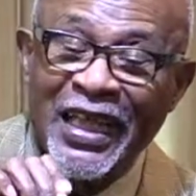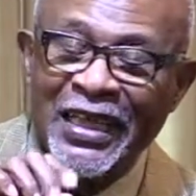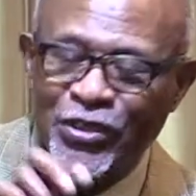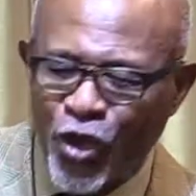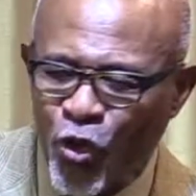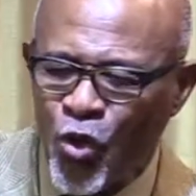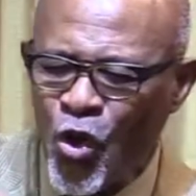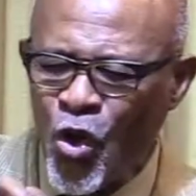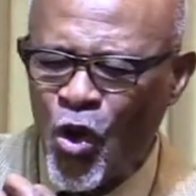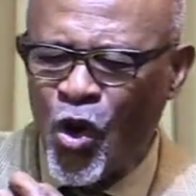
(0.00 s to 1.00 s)

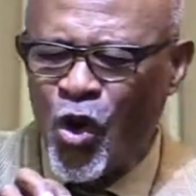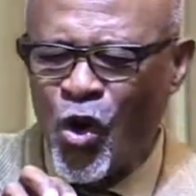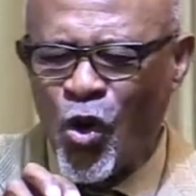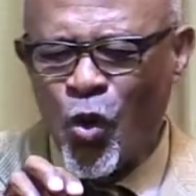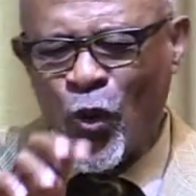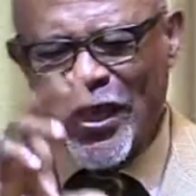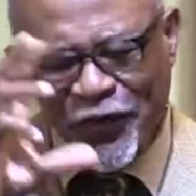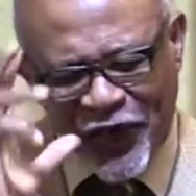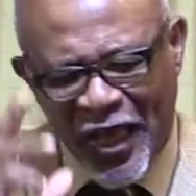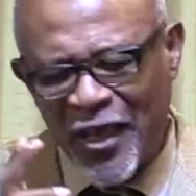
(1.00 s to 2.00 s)
So we
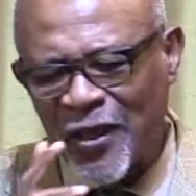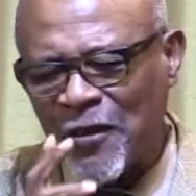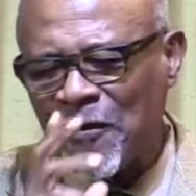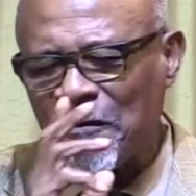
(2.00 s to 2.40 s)
say